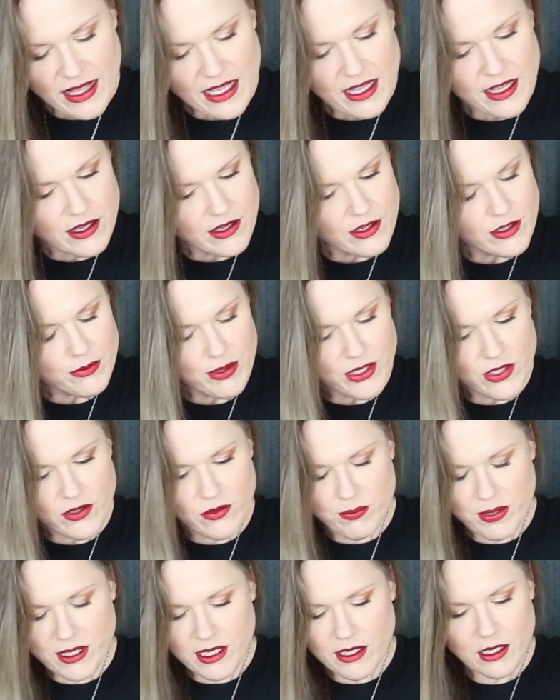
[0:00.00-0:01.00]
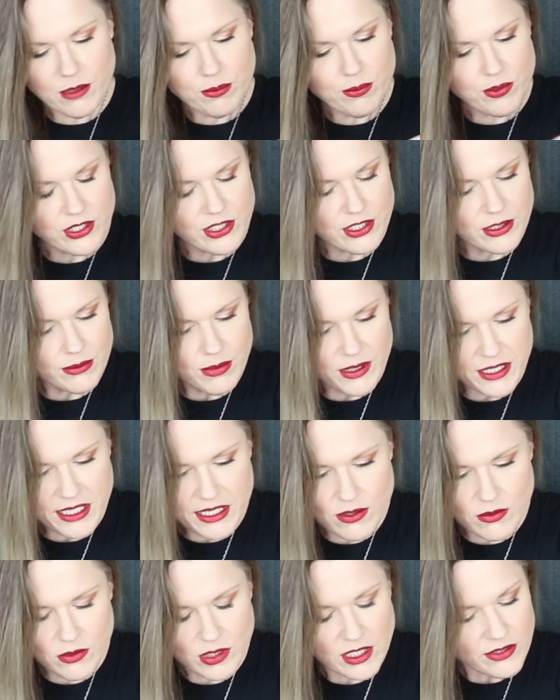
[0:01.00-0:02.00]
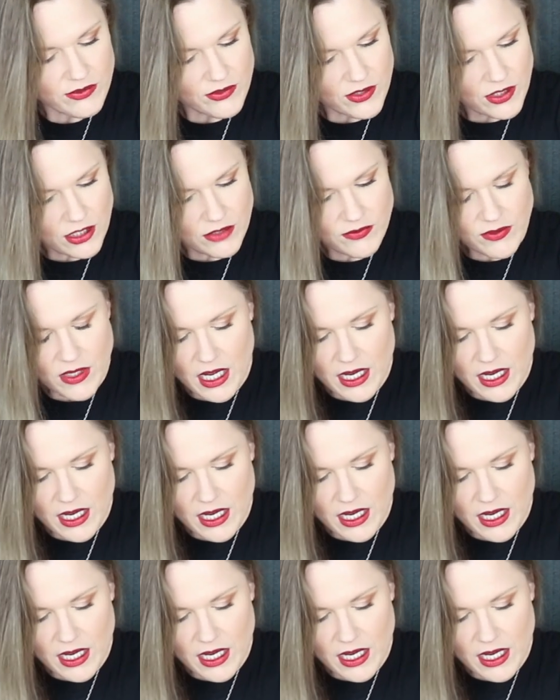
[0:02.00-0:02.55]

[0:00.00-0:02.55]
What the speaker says: It could be you pick up with somebody you left off.